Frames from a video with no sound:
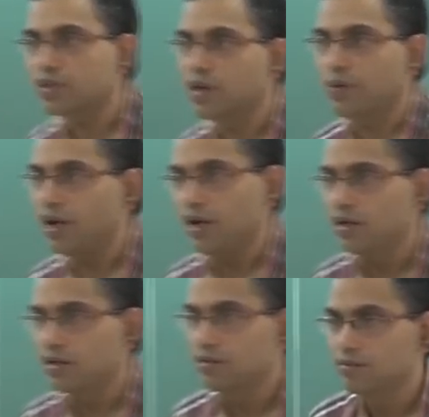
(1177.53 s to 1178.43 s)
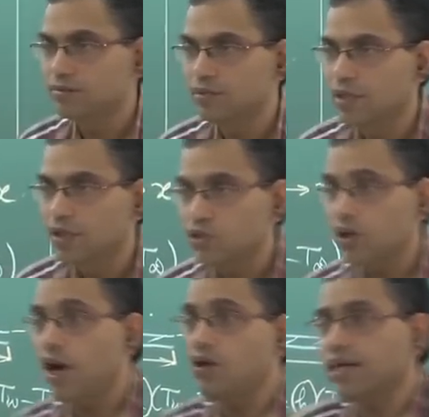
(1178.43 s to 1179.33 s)
with the wall.
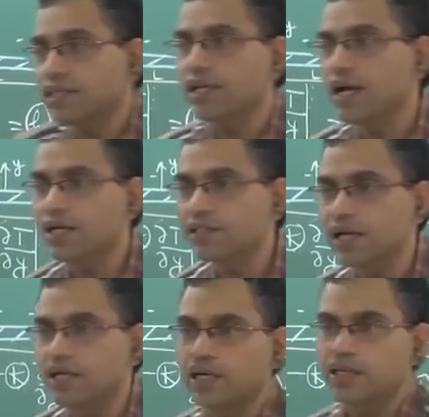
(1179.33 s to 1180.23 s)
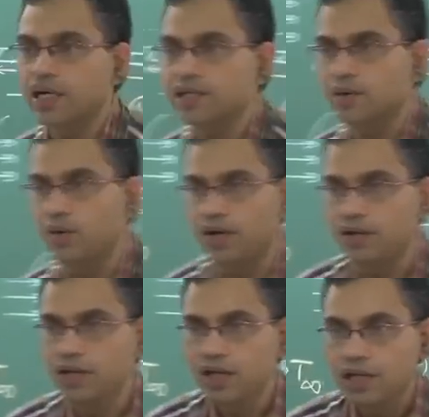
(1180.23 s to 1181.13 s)
So how does it understand that there is a wall?
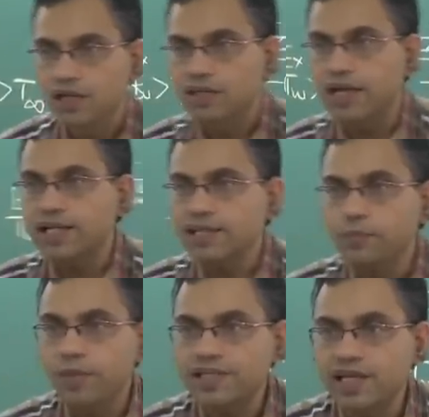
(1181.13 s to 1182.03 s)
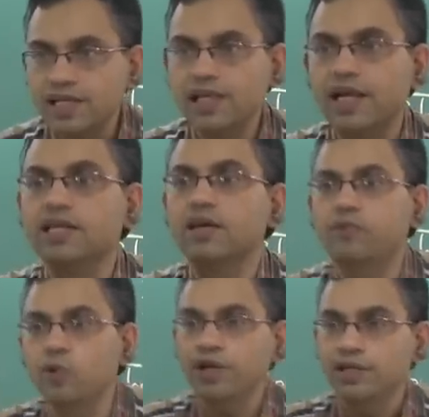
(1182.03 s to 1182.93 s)
There is a messenger in the
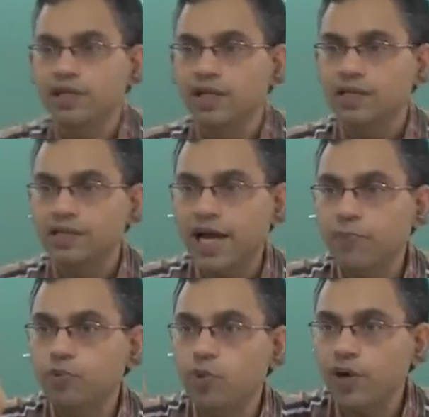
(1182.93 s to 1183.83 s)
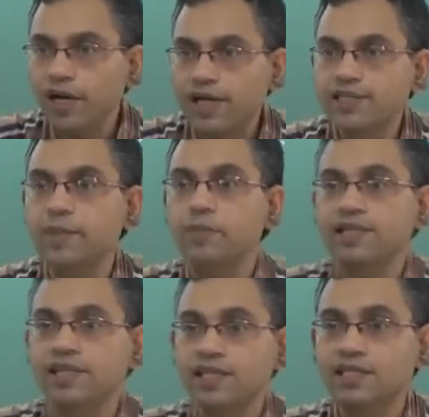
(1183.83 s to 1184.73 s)
fluid that propagates the
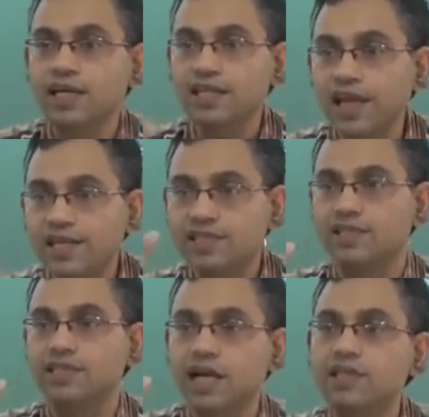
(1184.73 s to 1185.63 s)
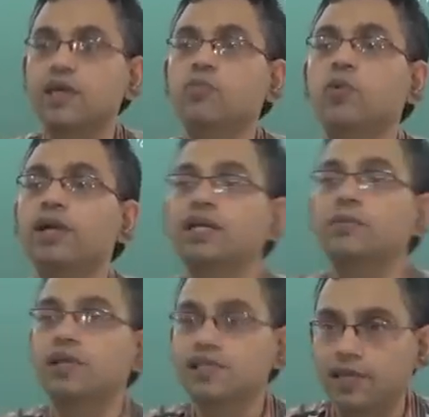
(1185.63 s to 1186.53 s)
message that yes, there is a
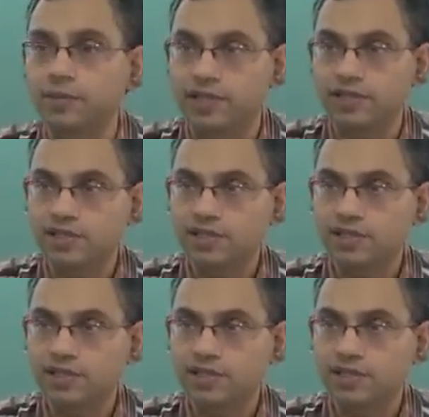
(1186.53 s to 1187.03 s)
momentum disturbance,